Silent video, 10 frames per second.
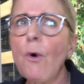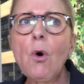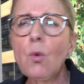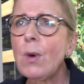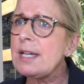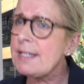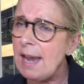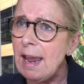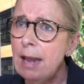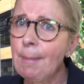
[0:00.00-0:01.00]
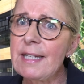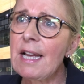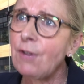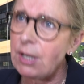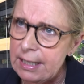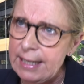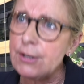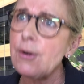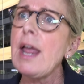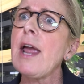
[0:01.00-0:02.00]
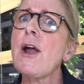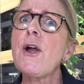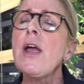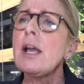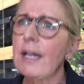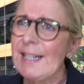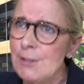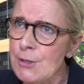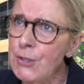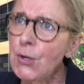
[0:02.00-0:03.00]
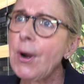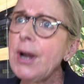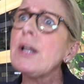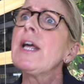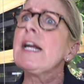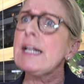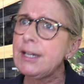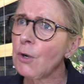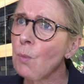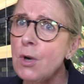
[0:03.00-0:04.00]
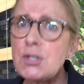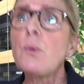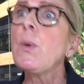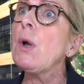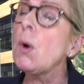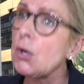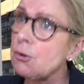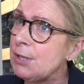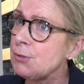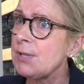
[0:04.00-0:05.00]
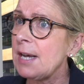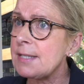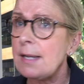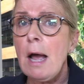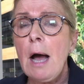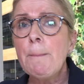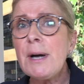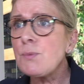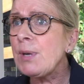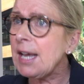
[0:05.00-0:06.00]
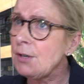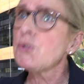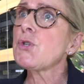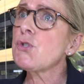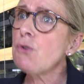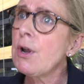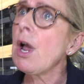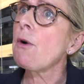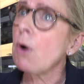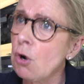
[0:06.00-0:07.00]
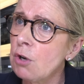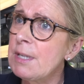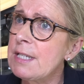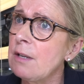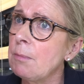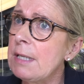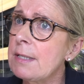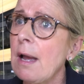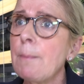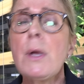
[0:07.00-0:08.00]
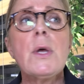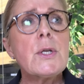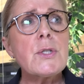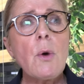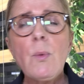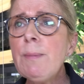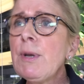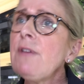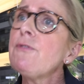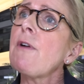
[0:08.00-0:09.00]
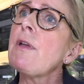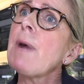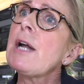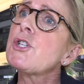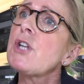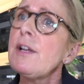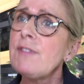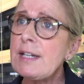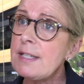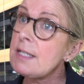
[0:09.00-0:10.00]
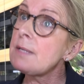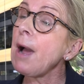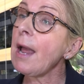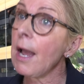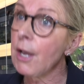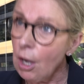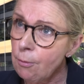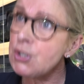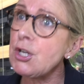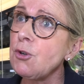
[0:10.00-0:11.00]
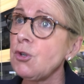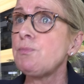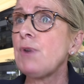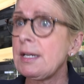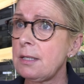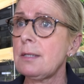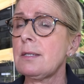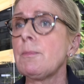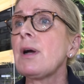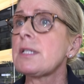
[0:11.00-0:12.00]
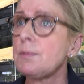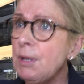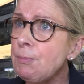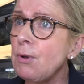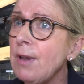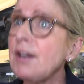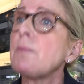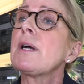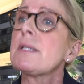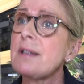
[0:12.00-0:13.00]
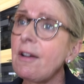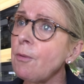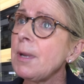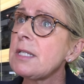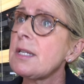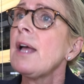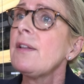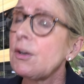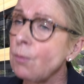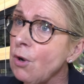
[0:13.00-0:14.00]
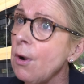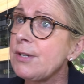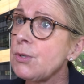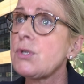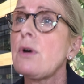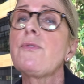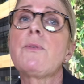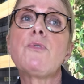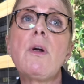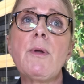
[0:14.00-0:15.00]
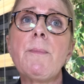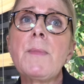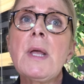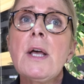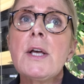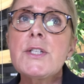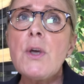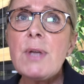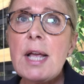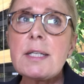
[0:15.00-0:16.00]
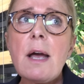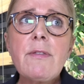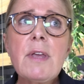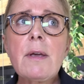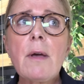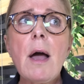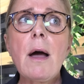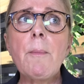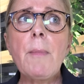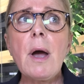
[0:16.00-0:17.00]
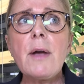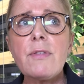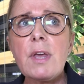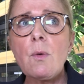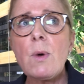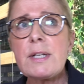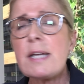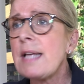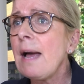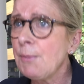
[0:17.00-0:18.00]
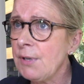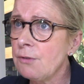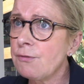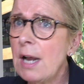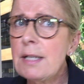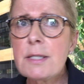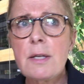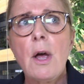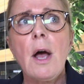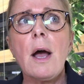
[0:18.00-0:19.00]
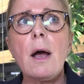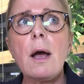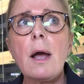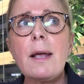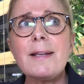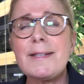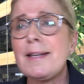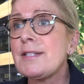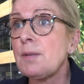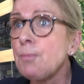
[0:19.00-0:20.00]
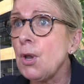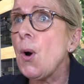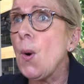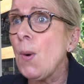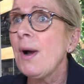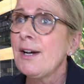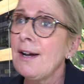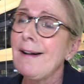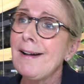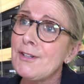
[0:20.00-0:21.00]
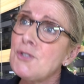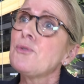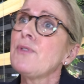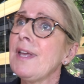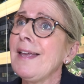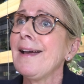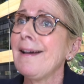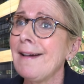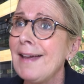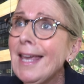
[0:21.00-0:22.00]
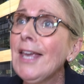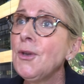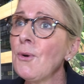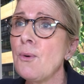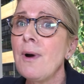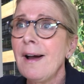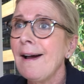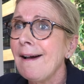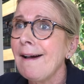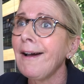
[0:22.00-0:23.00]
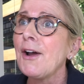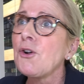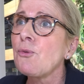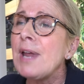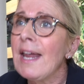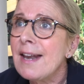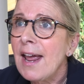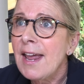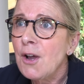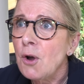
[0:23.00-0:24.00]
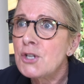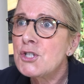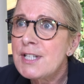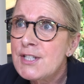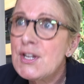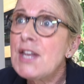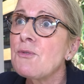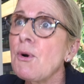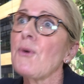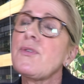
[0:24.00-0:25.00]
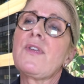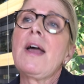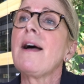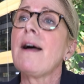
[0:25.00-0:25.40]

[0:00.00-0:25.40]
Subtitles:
always aim at having cleaner air, cleaner soil, cleaner water. We all agree to that. But we cannot destroy our economies in the meantime. So we believe very much that it is by encouraging good practices amongst people and amongst governments that we're going to solve the problem. So yes, I think what has happened in France is a blow to the EU green ecological degrowth